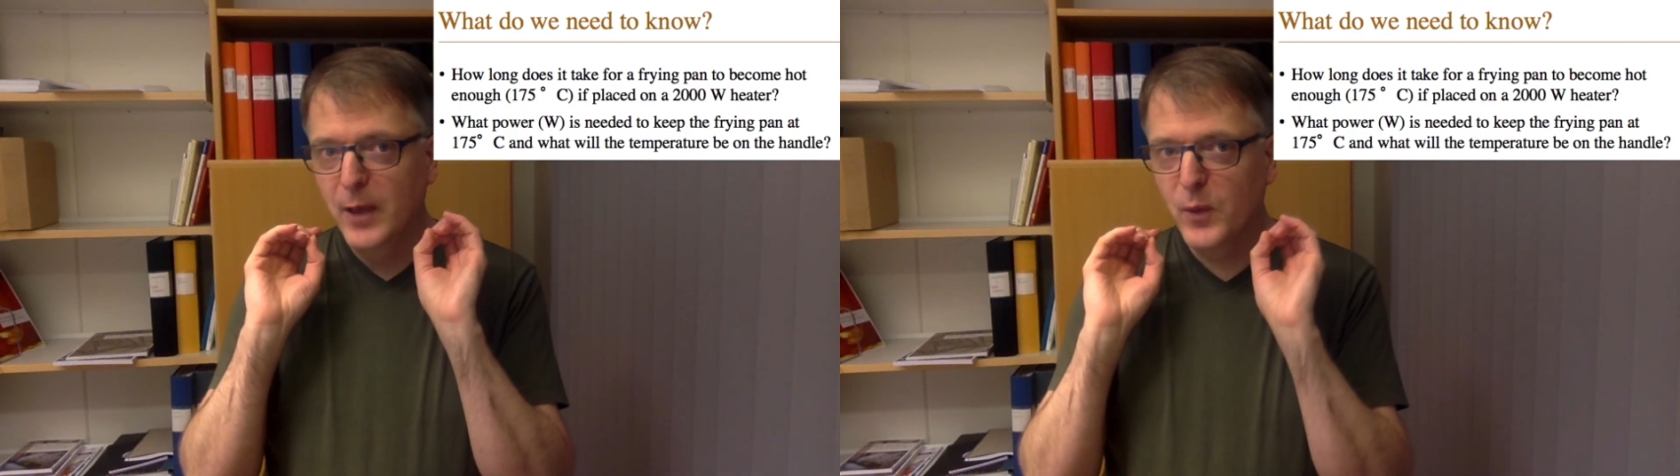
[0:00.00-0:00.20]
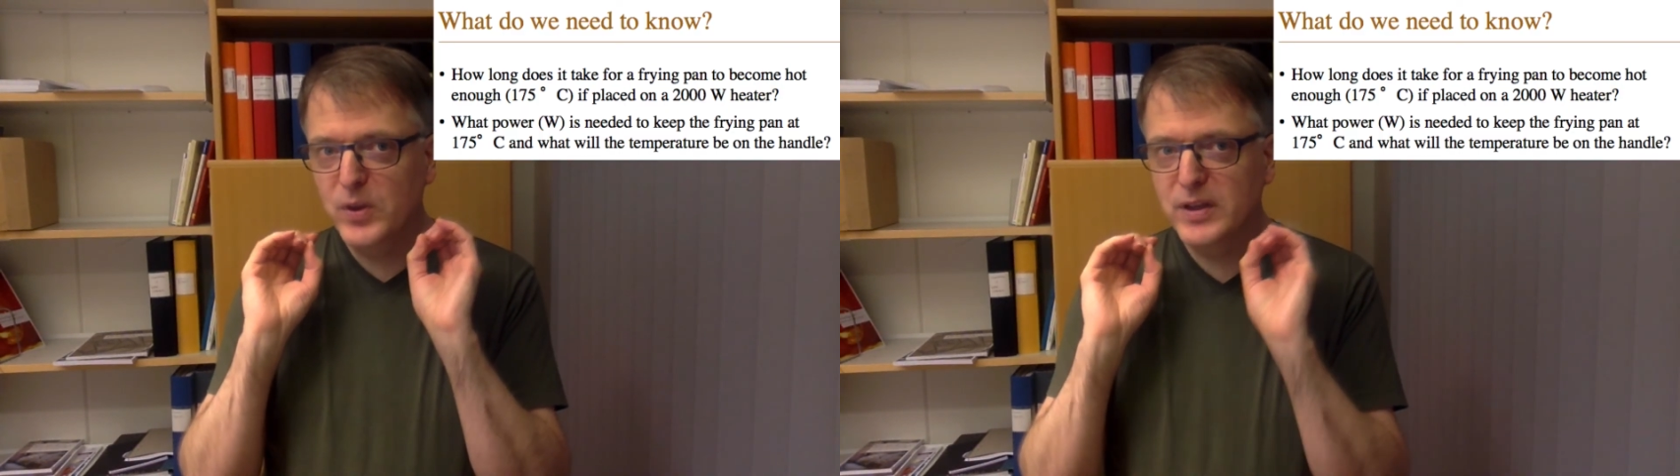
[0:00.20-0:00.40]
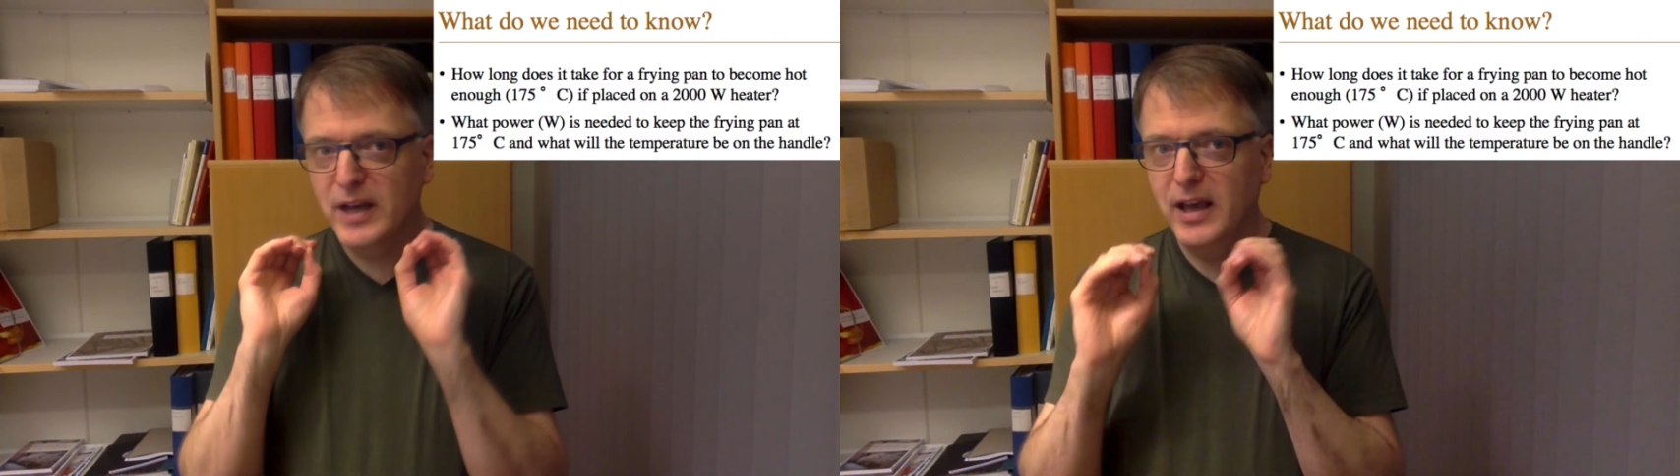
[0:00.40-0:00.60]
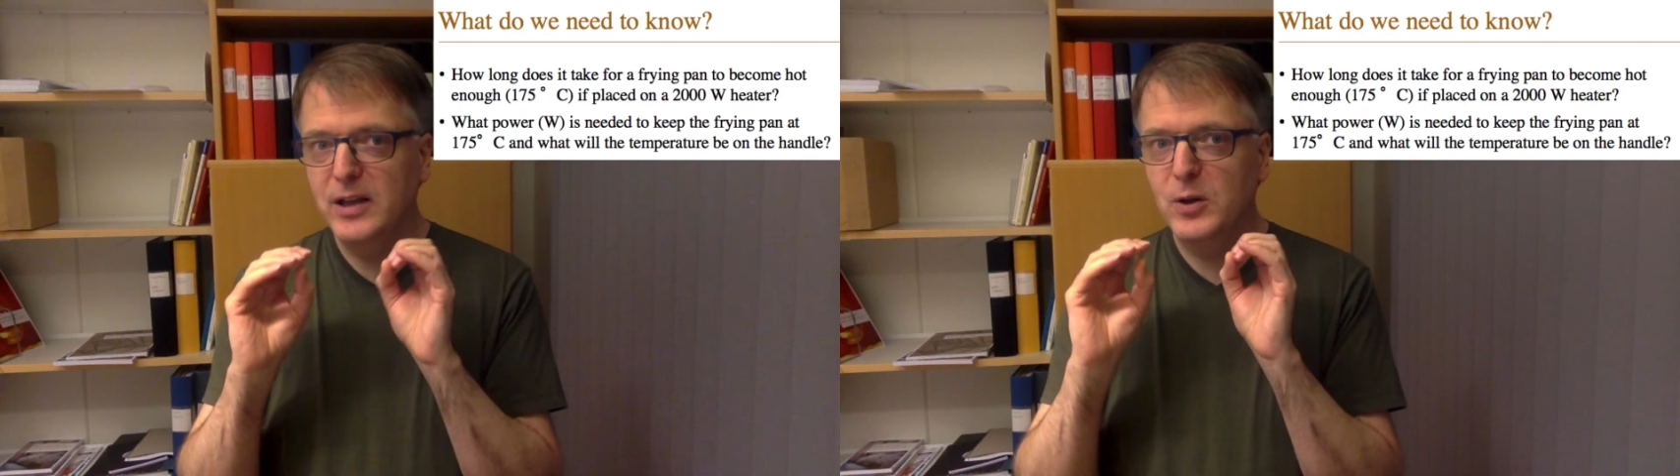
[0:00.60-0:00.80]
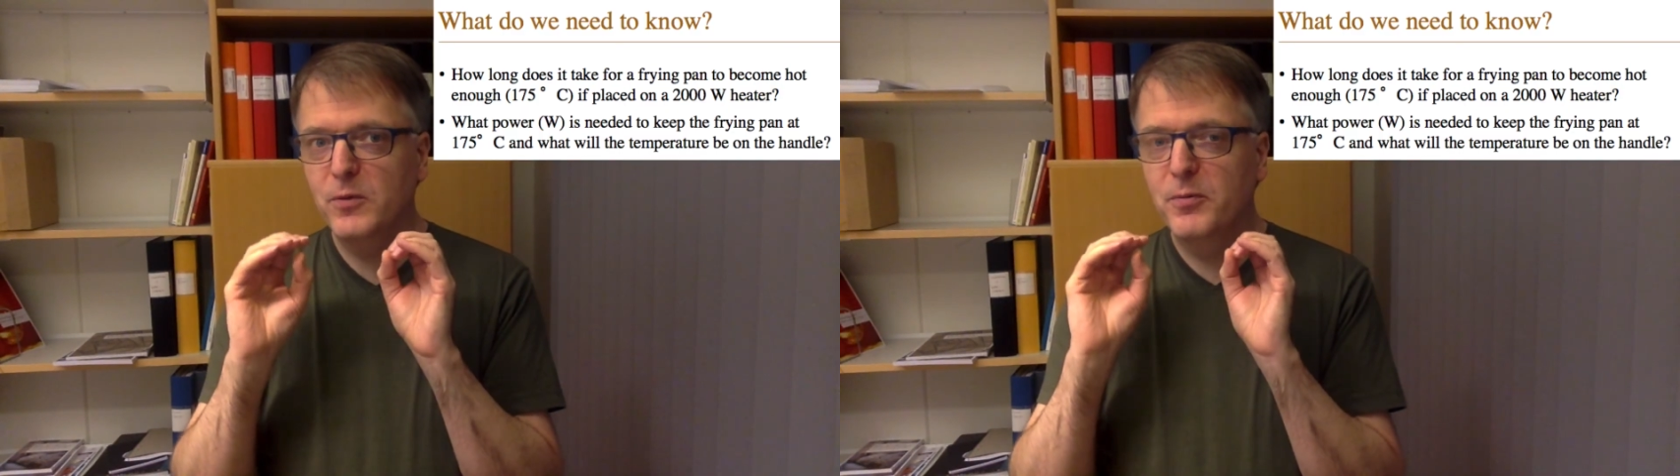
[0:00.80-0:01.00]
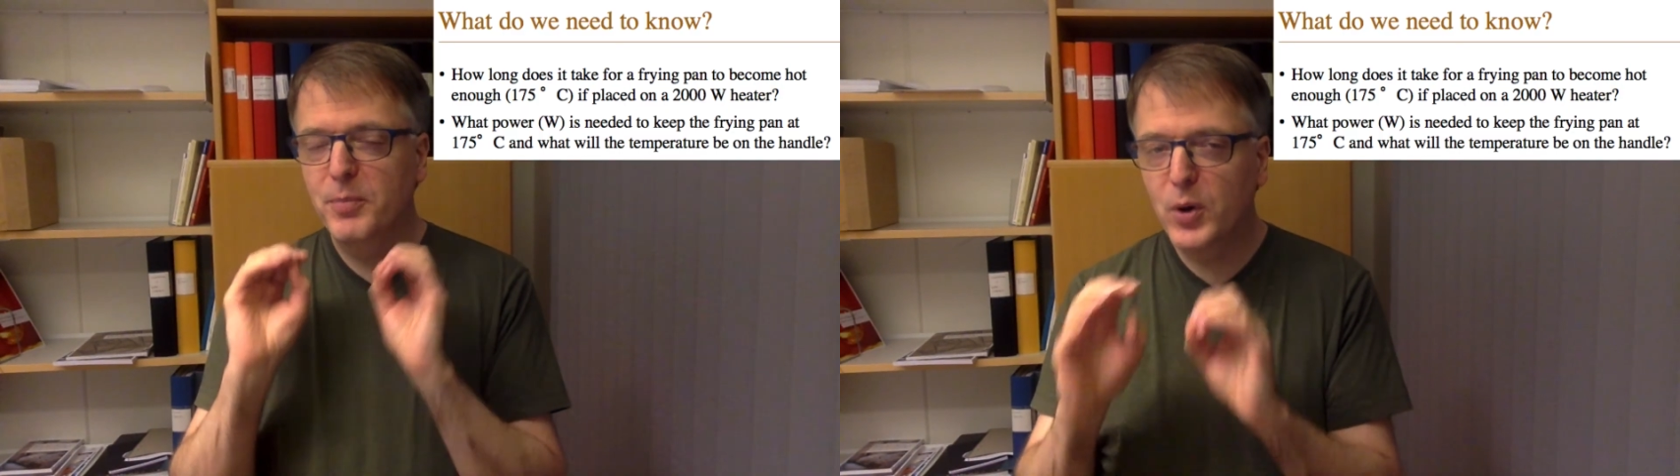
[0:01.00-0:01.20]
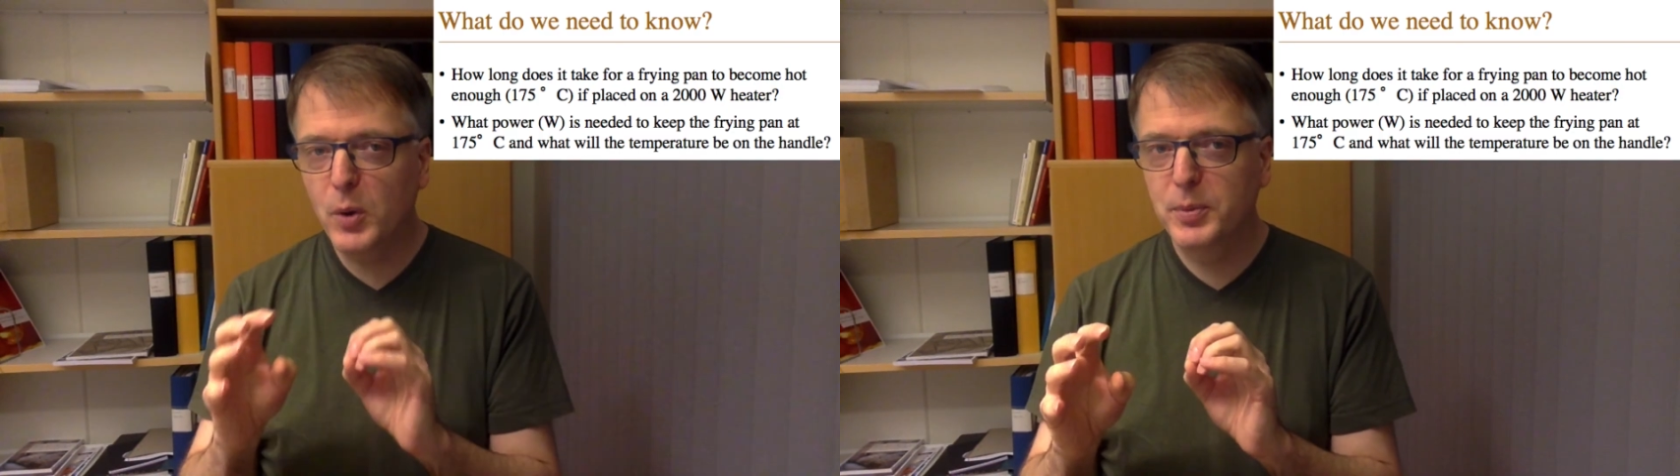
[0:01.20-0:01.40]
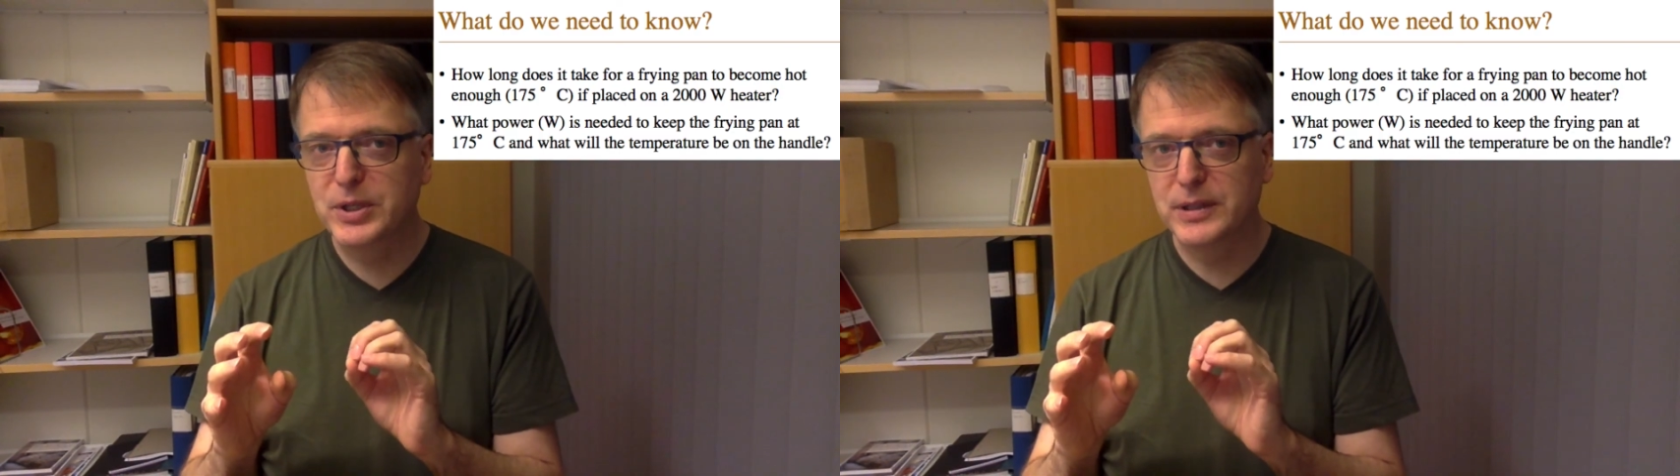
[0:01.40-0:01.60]
what kind of
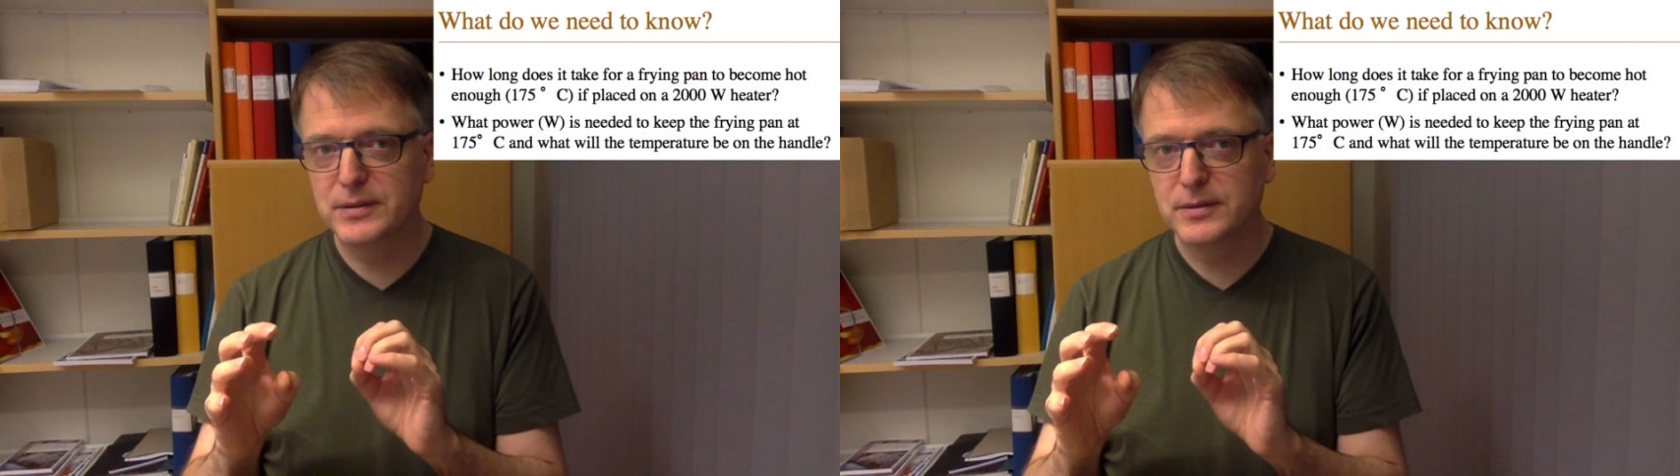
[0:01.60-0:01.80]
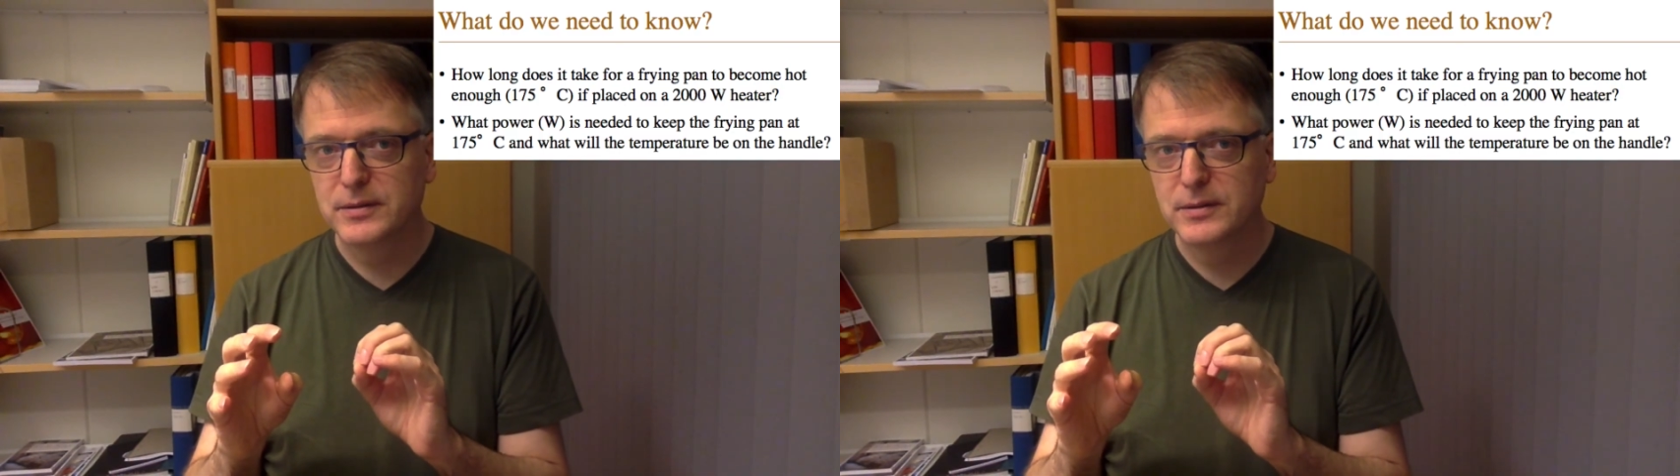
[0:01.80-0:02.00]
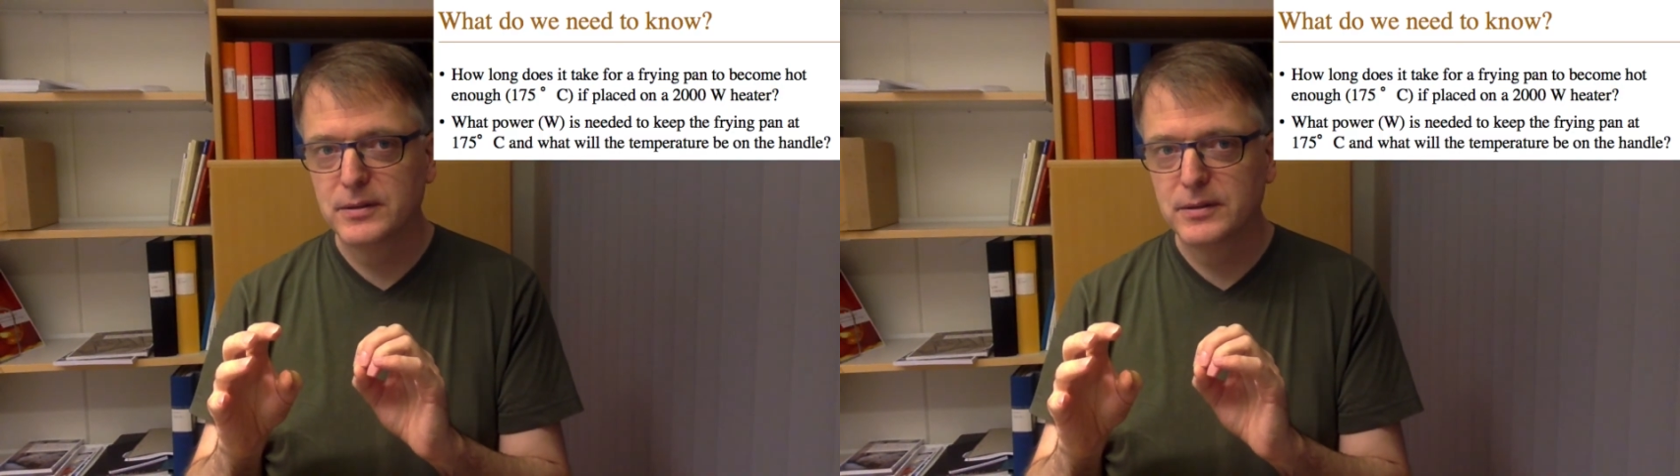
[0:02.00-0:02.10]
properties,